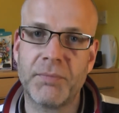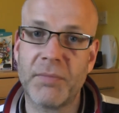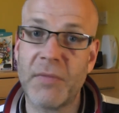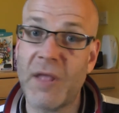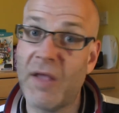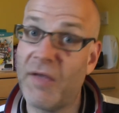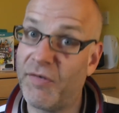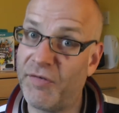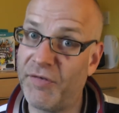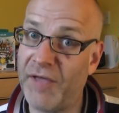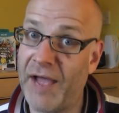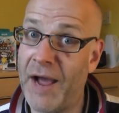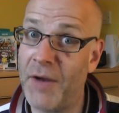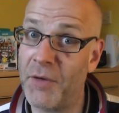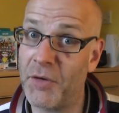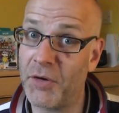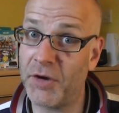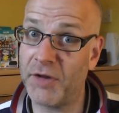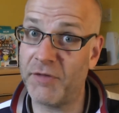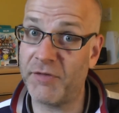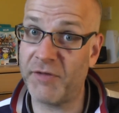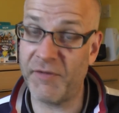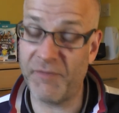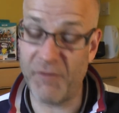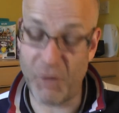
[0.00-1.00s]
The sound on
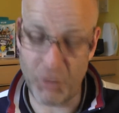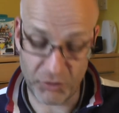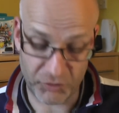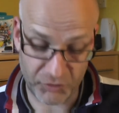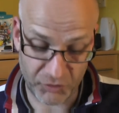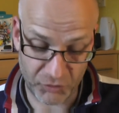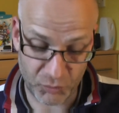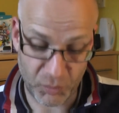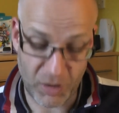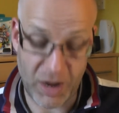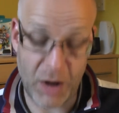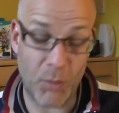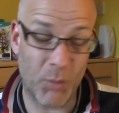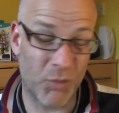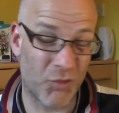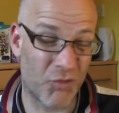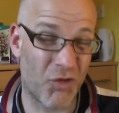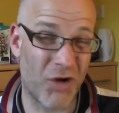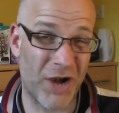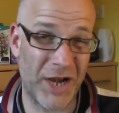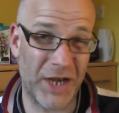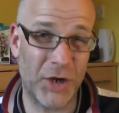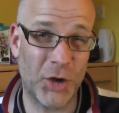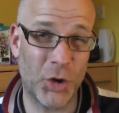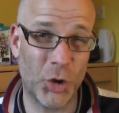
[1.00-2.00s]
this device as well was
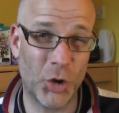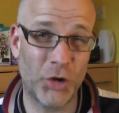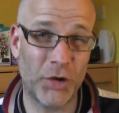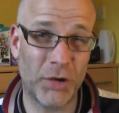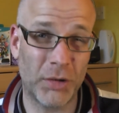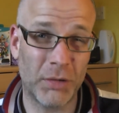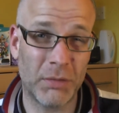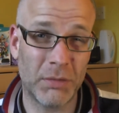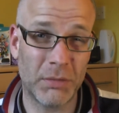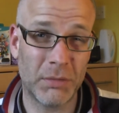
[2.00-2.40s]
really good